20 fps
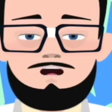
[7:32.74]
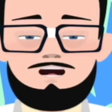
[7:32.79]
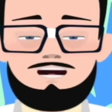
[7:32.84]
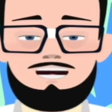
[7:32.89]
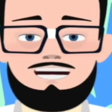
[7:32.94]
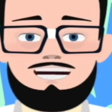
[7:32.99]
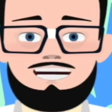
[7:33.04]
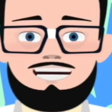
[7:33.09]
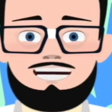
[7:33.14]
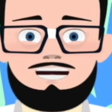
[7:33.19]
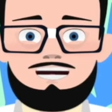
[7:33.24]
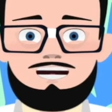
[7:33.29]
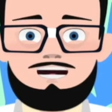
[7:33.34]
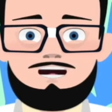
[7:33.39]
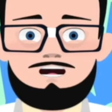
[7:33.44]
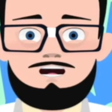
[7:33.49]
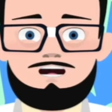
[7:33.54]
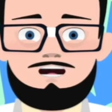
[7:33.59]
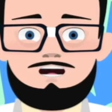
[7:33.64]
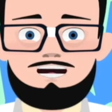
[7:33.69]
what does all that
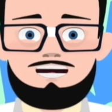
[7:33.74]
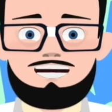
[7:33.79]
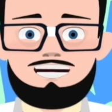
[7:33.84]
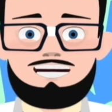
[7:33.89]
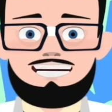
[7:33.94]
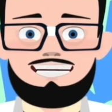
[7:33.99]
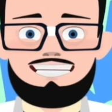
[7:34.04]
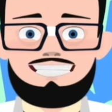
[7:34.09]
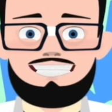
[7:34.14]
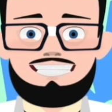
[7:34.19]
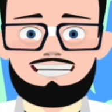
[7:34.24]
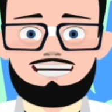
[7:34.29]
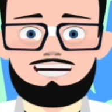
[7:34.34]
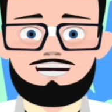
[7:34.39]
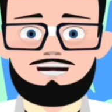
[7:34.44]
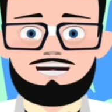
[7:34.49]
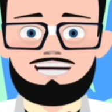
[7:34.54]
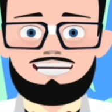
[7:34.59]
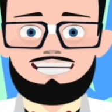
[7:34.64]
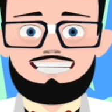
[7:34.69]
mumbo jumbo mean?